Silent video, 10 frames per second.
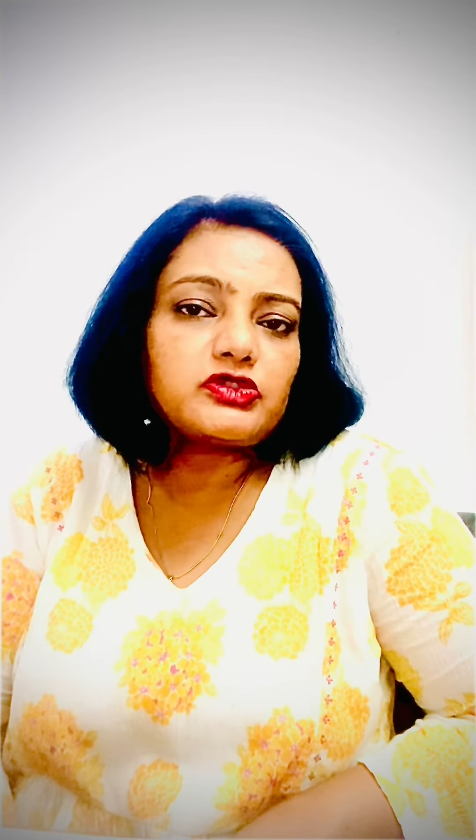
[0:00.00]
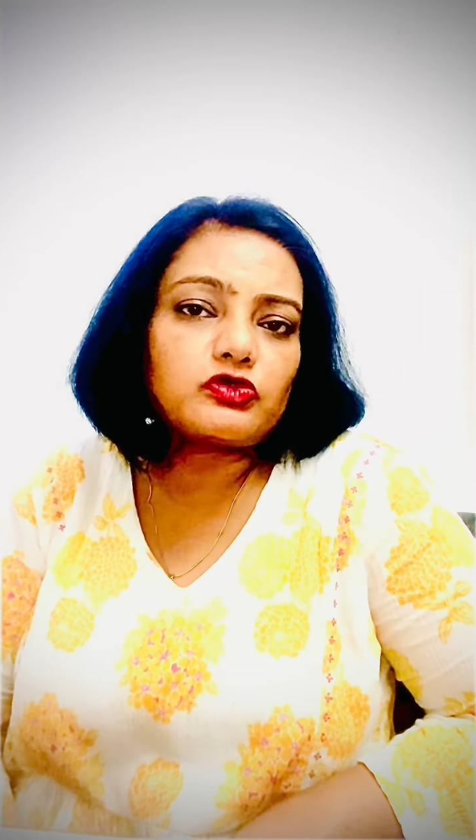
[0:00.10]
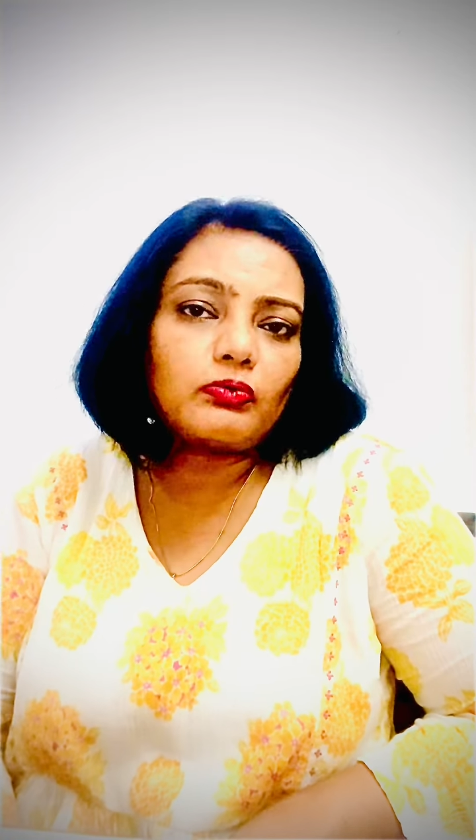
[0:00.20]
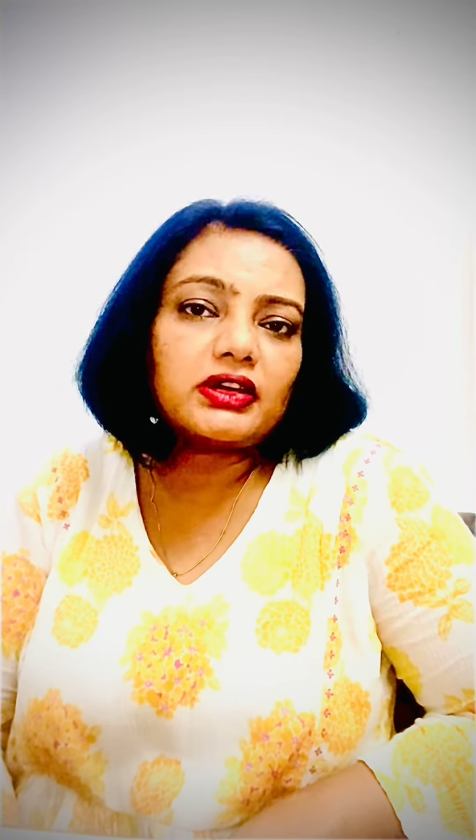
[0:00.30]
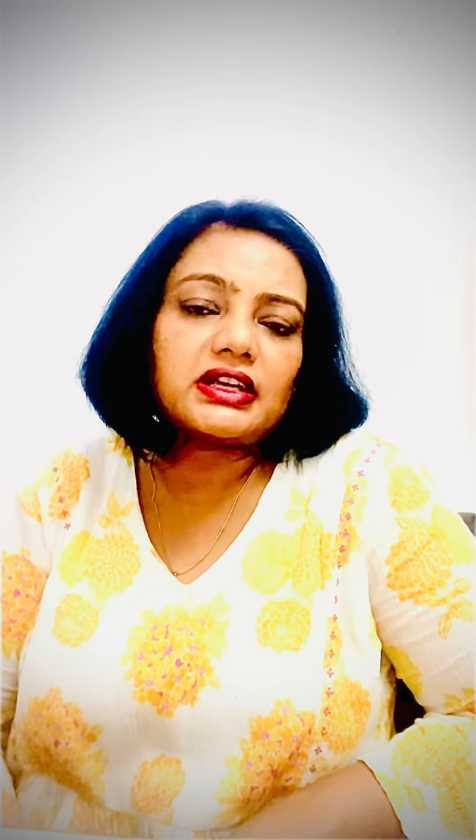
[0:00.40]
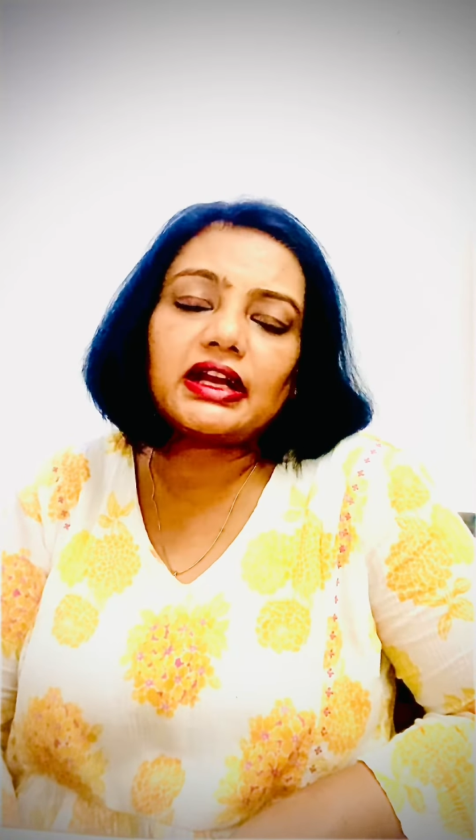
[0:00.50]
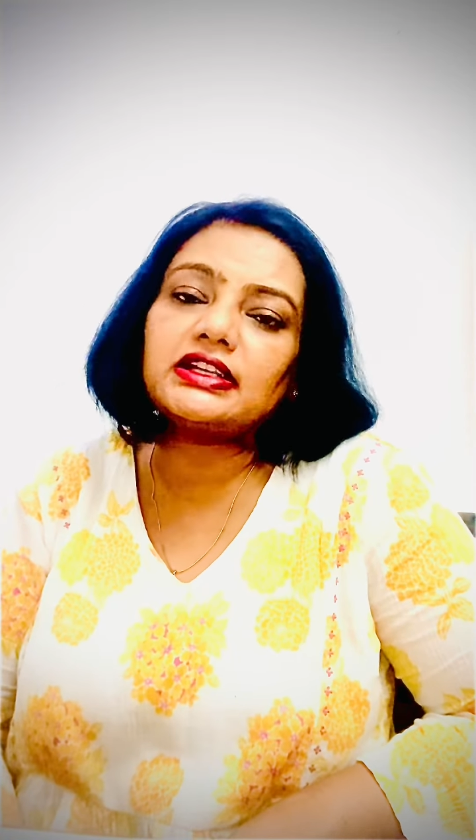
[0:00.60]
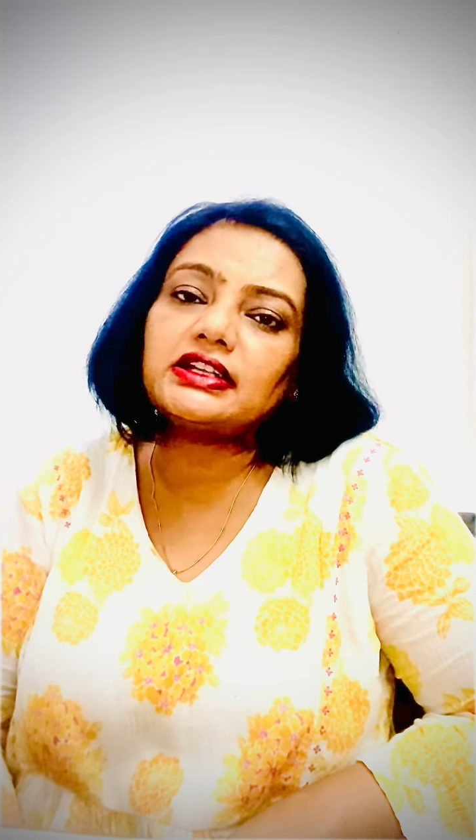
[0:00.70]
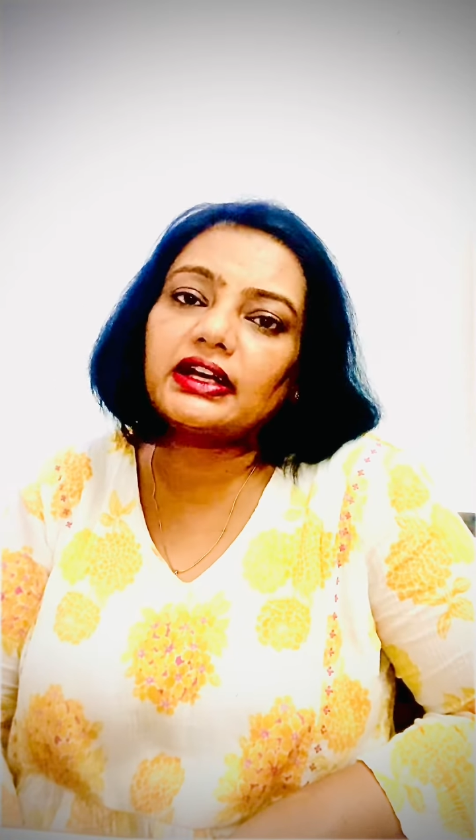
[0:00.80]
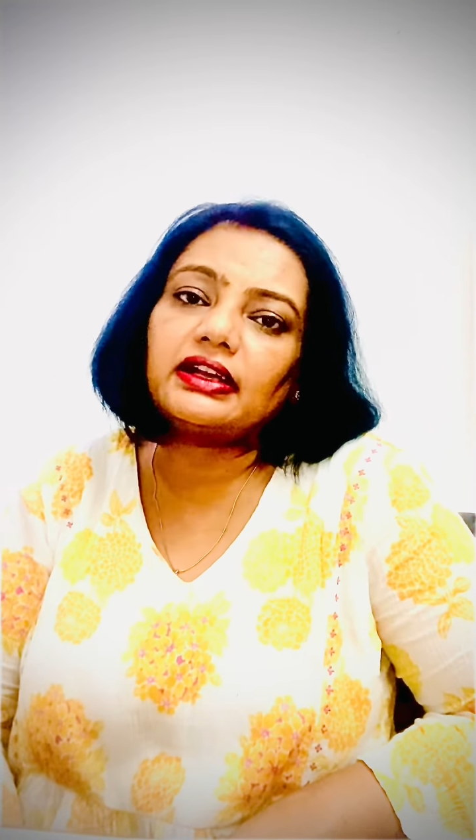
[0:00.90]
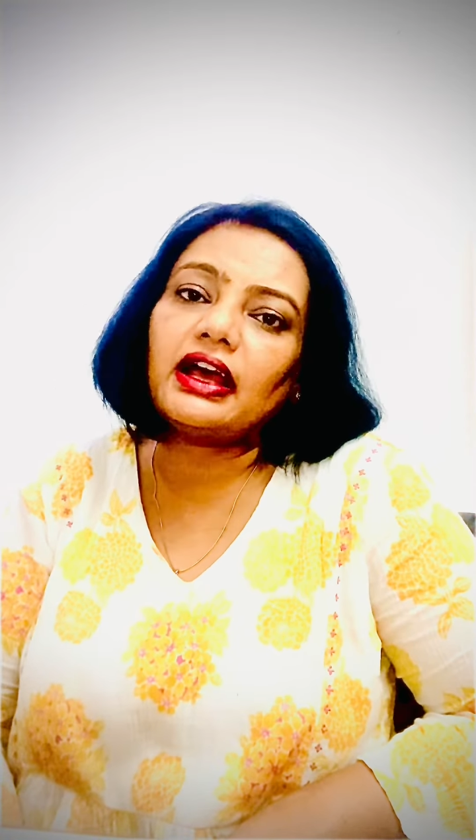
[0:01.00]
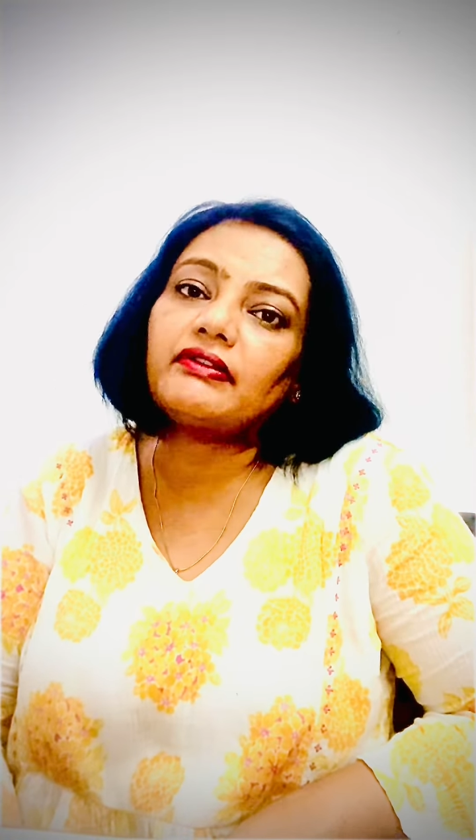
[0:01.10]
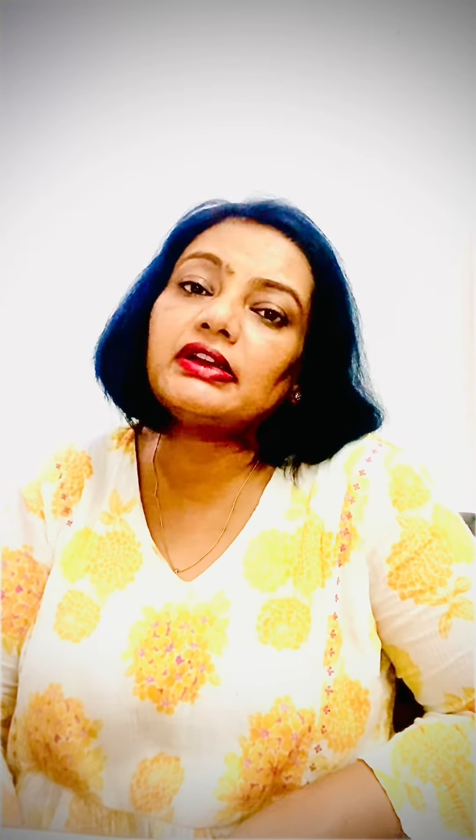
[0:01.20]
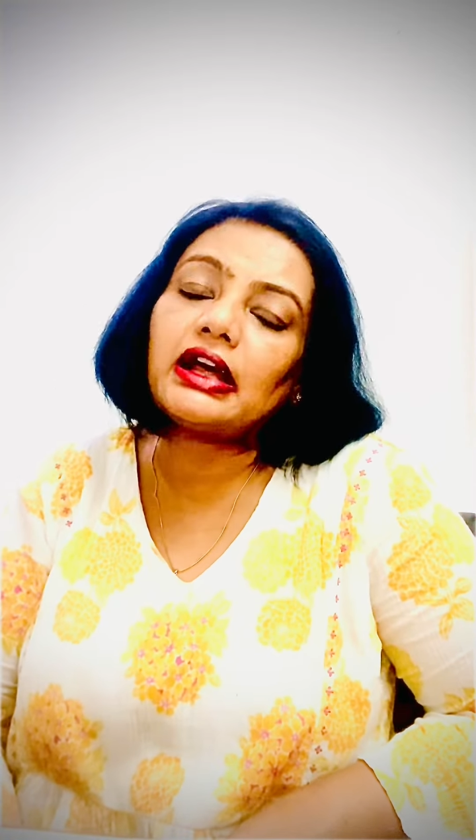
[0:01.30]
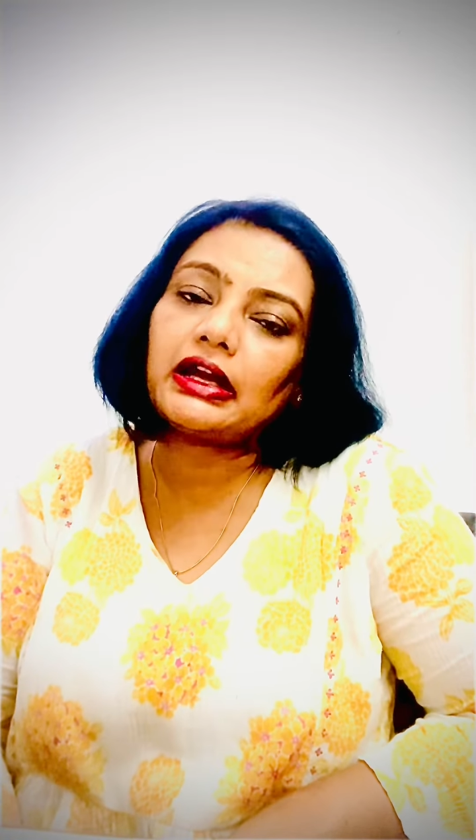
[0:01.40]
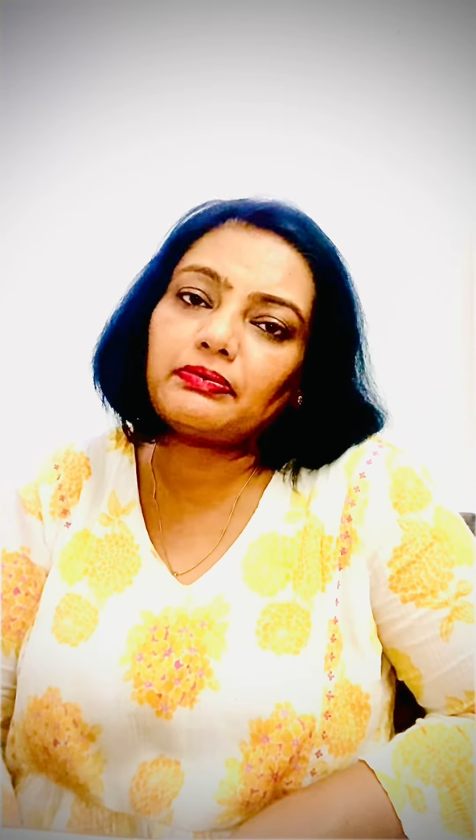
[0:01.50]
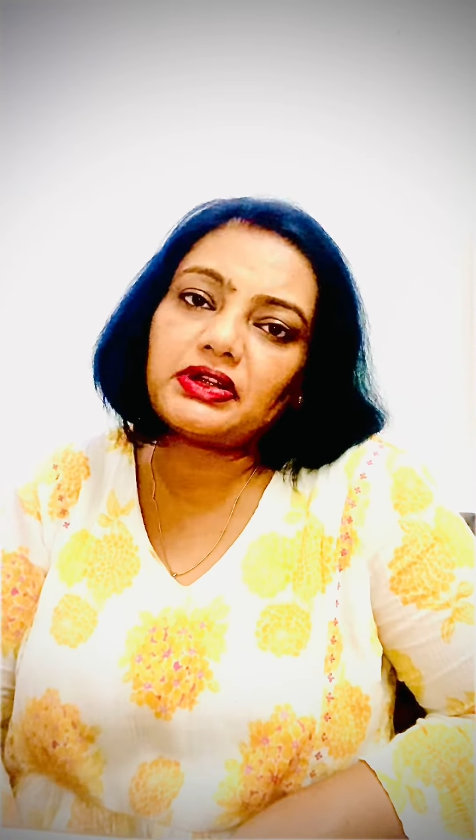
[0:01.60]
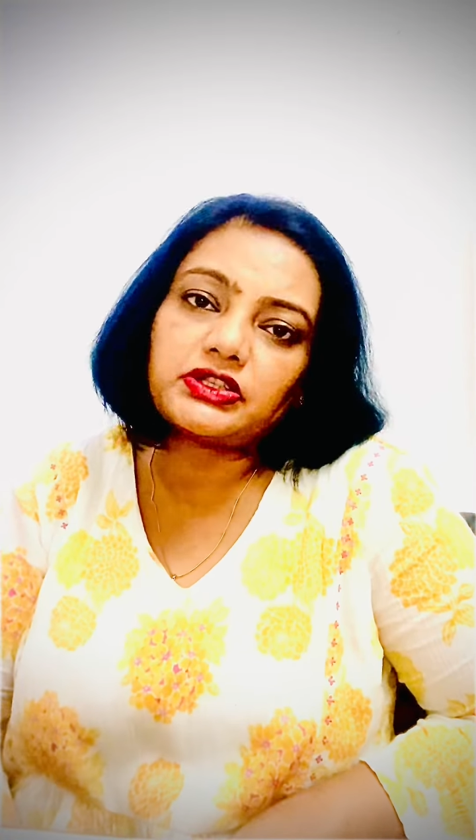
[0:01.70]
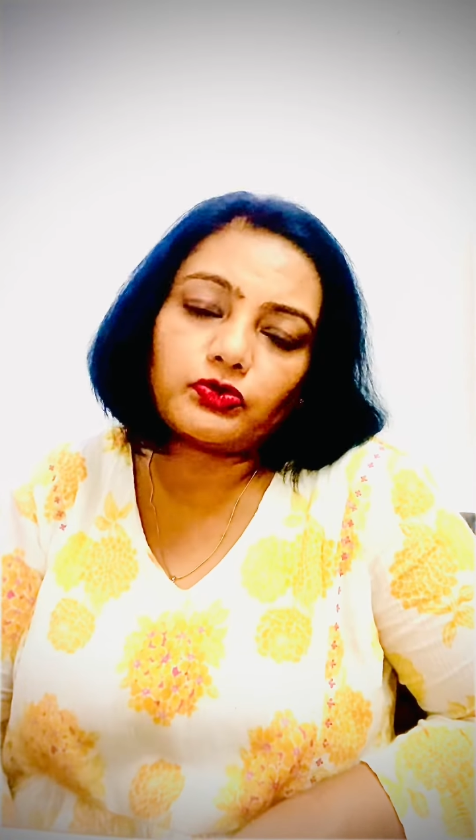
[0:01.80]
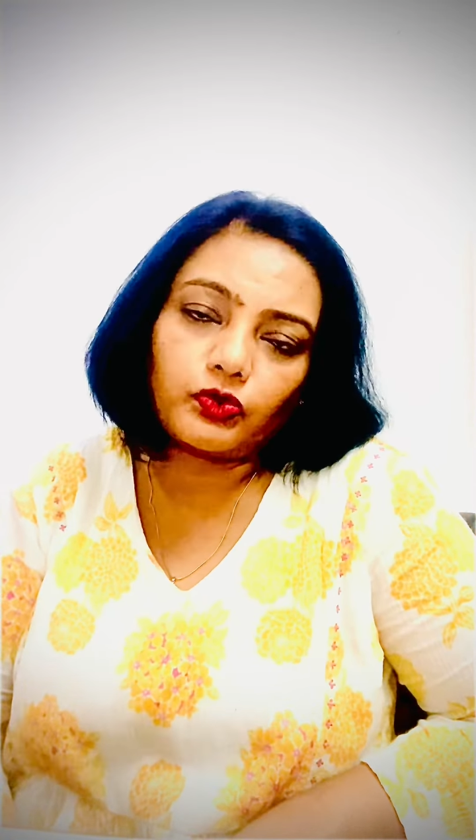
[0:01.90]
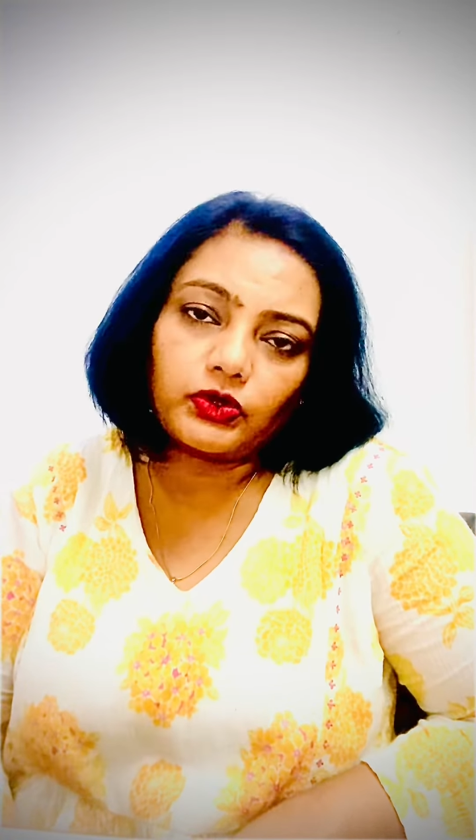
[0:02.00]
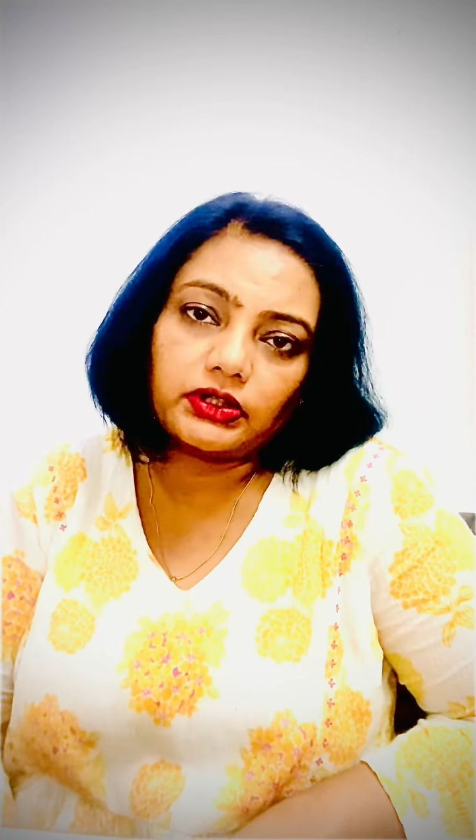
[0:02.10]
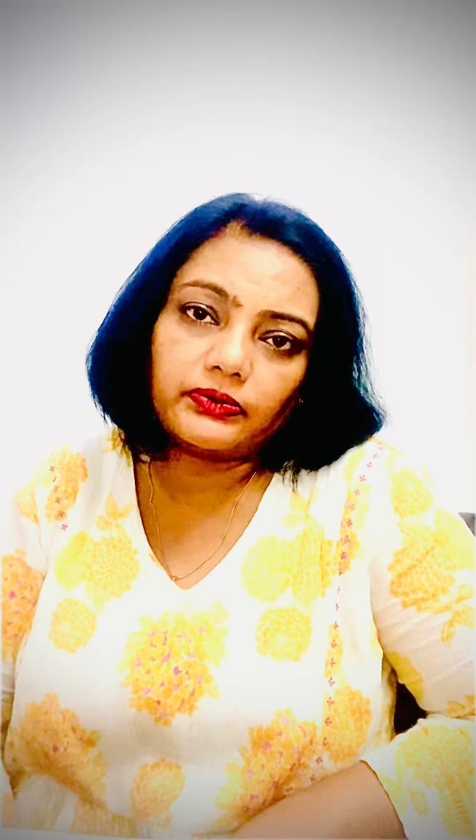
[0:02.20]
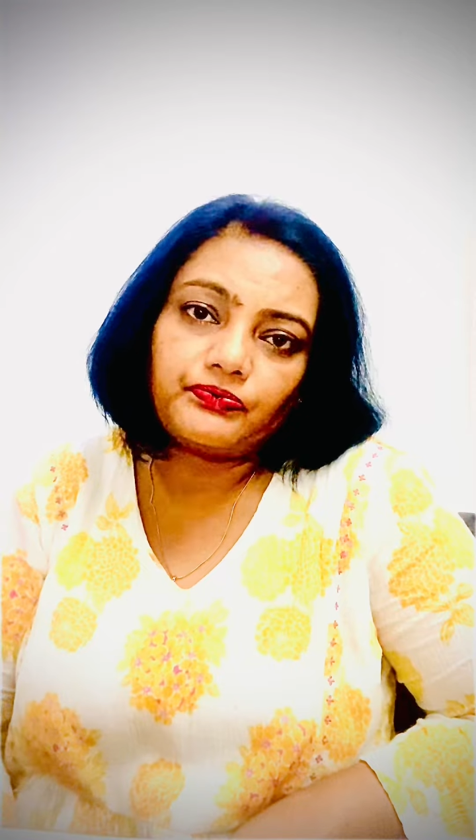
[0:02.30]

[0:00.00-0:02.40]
so much and yet have an unpleasant odor.